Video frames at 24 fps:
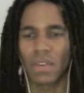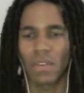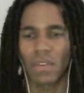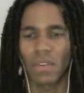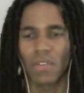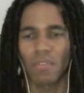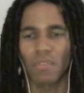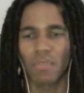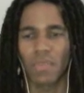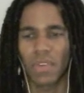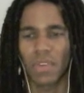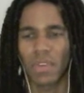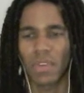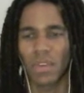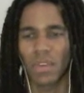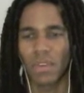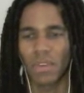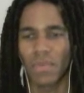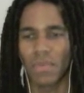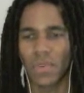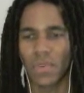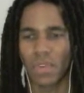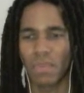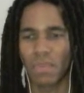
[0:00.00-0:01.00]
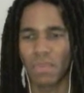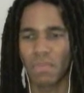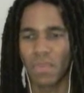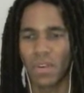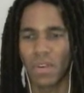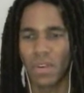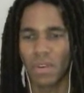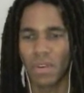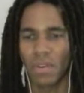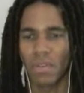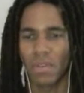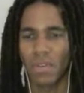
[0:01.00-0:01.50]
Koopa Kid,
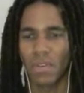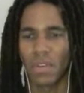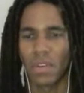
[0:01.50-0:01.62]
Rochambeau.